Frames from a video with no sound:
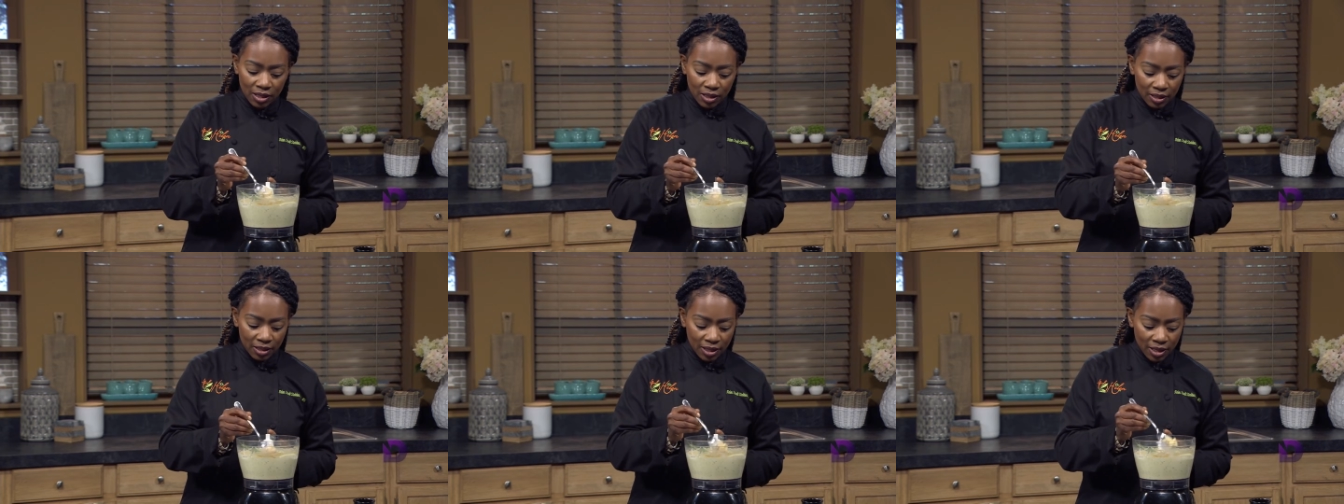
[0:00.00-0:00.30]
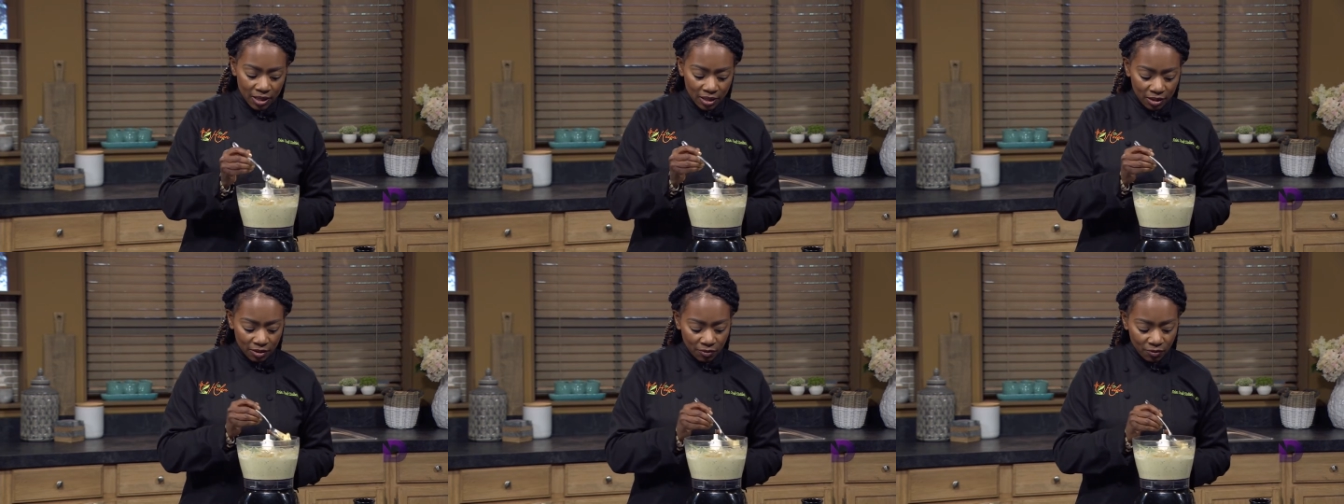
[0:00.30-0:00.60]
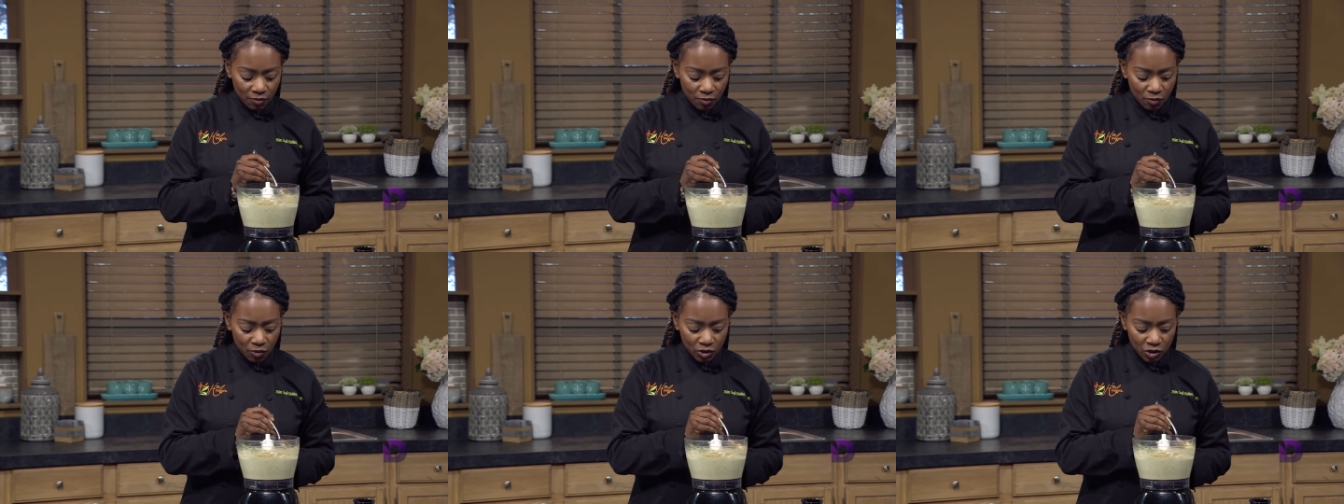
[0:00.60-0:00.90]
kind of
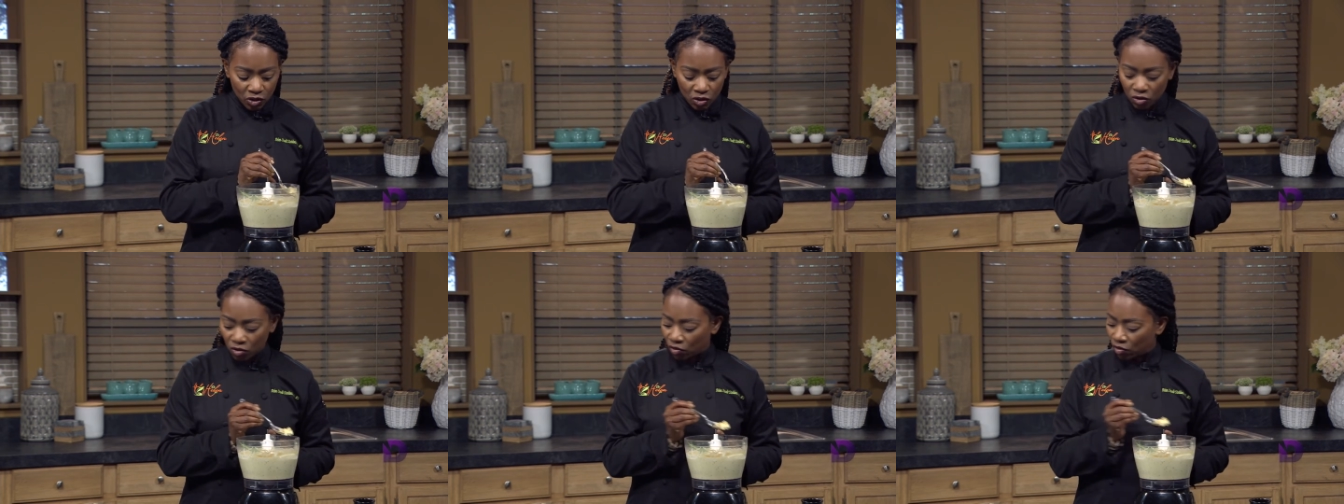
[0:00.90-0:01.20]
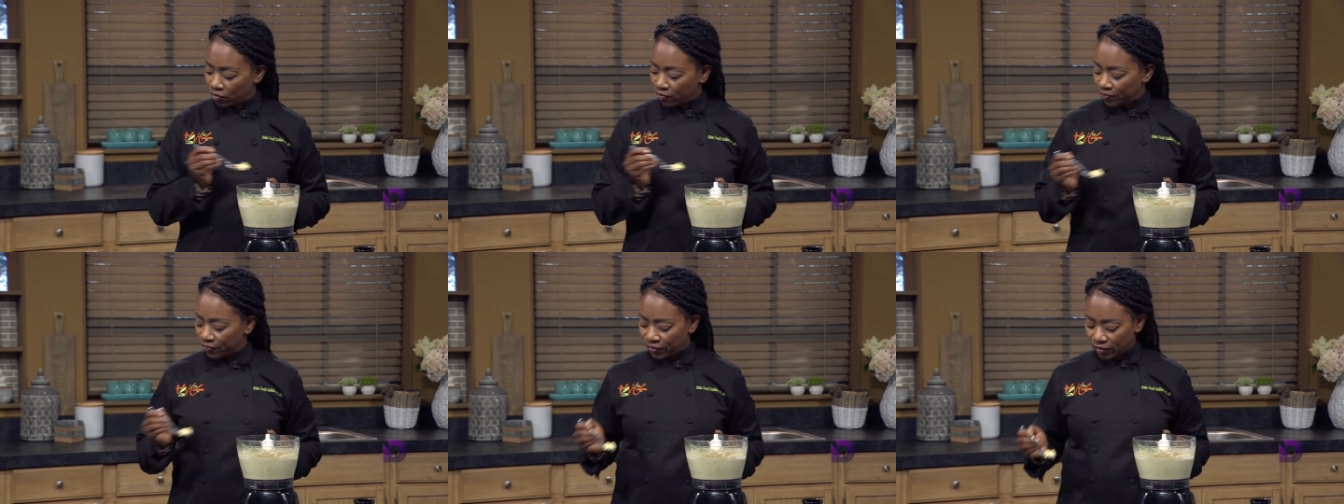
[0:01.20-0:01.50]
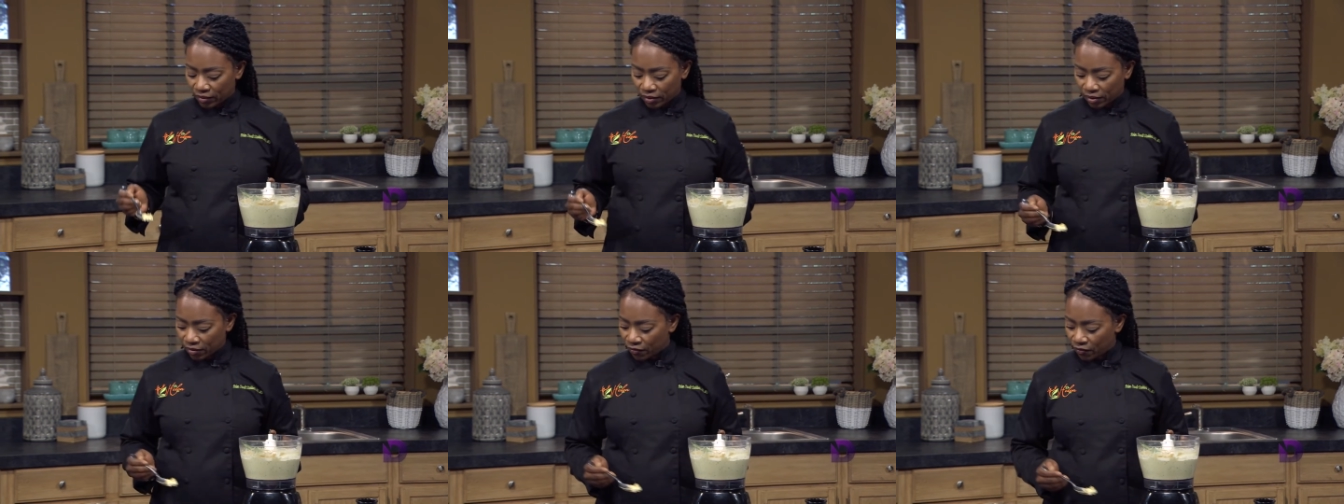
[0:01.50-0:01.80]
were too
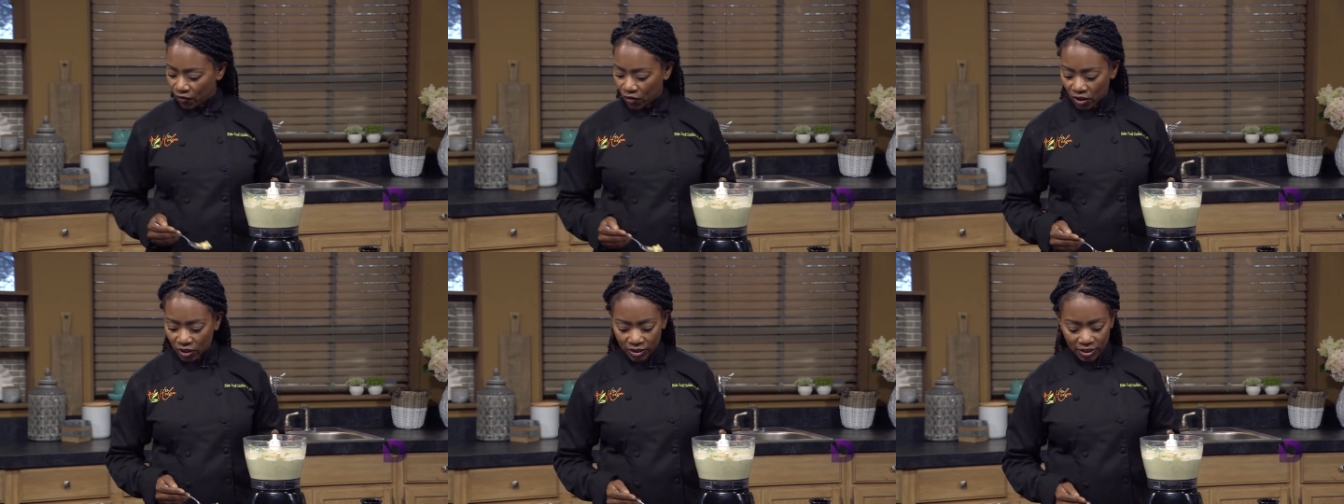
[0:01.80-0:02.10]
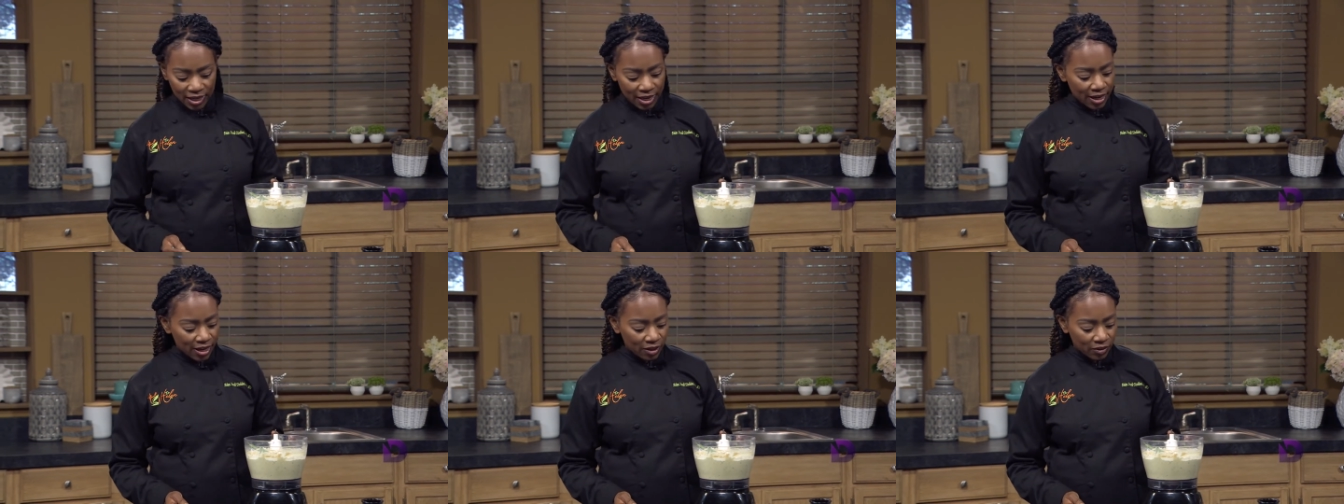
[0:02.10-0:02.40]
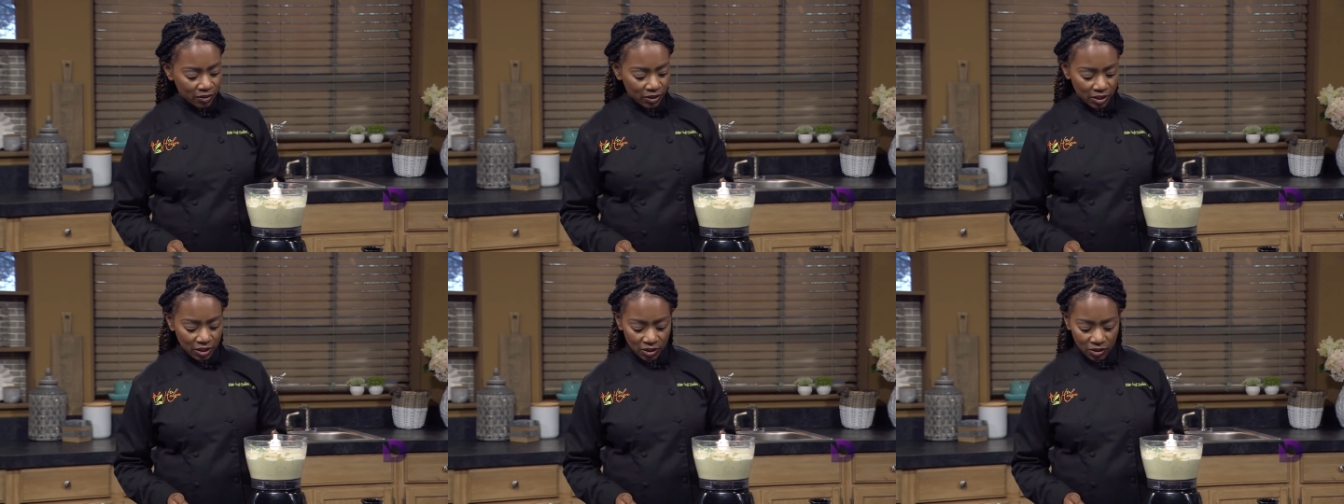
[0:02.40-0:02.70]
far
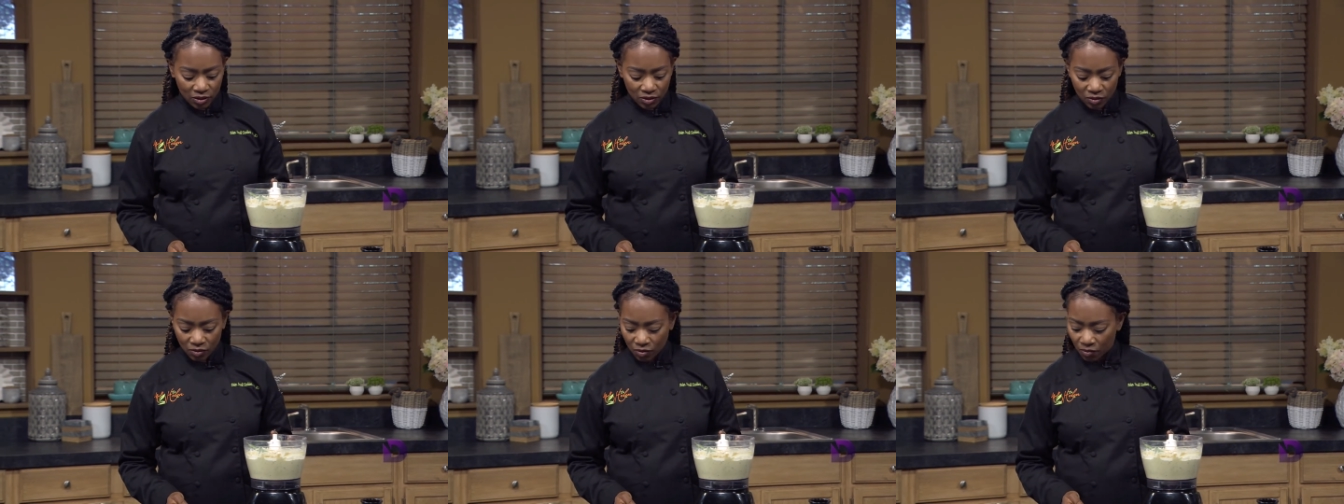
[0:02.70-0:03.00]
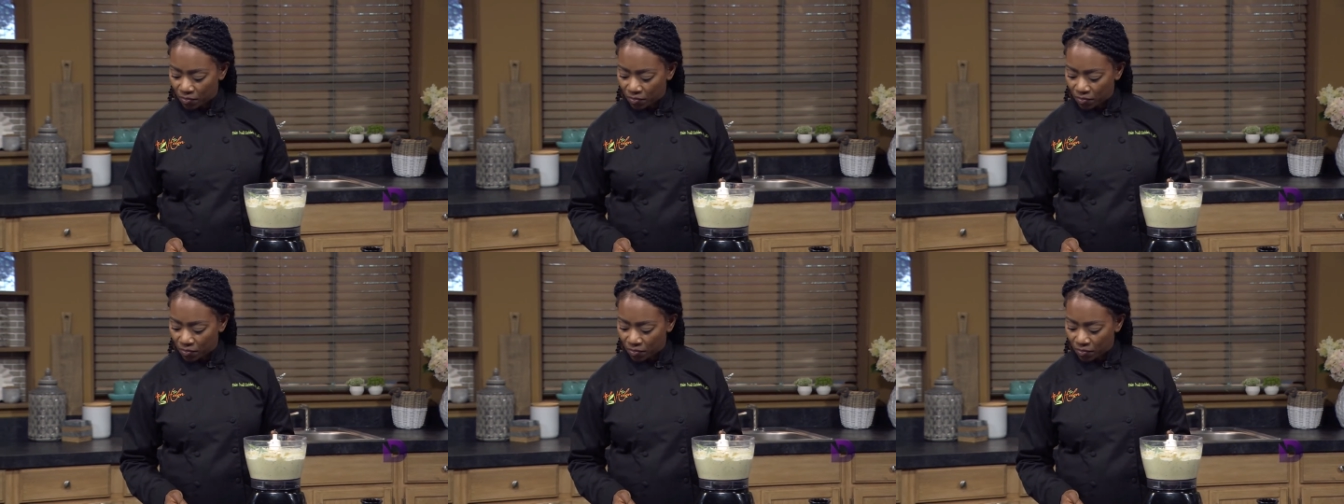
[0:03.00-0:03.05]
down to